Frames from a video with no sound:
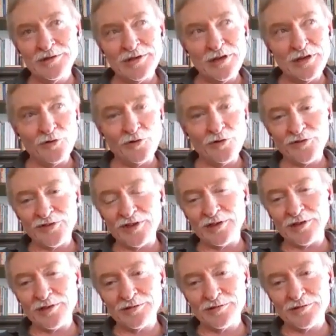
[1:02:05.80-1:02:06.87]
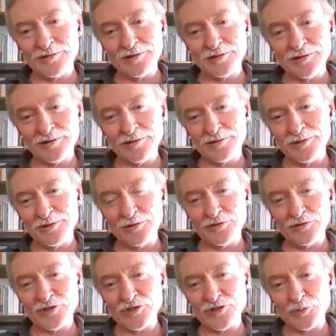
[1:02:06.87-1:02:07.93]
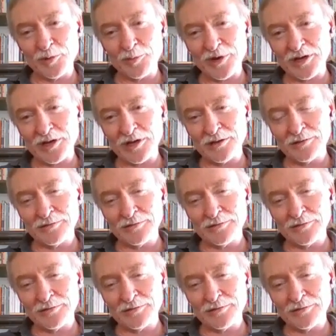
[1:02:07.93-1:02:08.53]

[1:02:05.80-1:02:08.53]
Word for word: Eroski, the huge supermarket